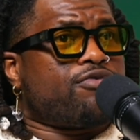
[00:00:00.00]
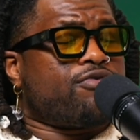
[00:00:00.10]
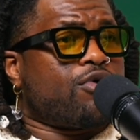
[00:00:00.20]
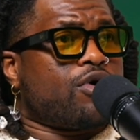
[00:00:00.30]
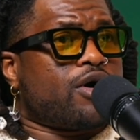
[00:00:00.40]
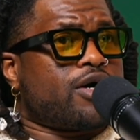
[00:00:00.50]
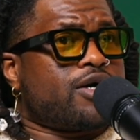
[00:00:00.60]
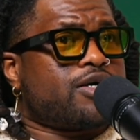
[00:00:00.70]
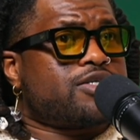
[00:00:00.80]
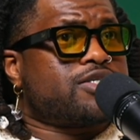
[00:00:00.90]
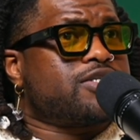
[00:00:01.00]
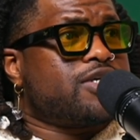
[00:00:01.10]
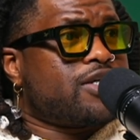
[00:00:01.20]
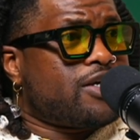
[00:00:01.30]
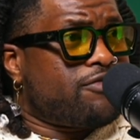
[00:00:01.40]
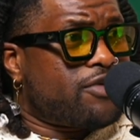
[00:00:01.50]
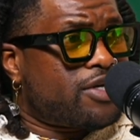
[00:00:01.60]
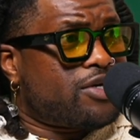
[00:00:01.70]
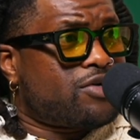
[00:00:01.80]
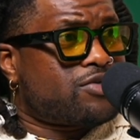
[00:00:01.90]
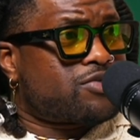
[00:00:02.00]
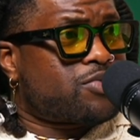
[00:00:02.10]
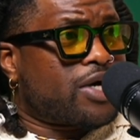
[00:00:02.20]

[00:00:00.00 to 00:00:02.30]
for silly videos.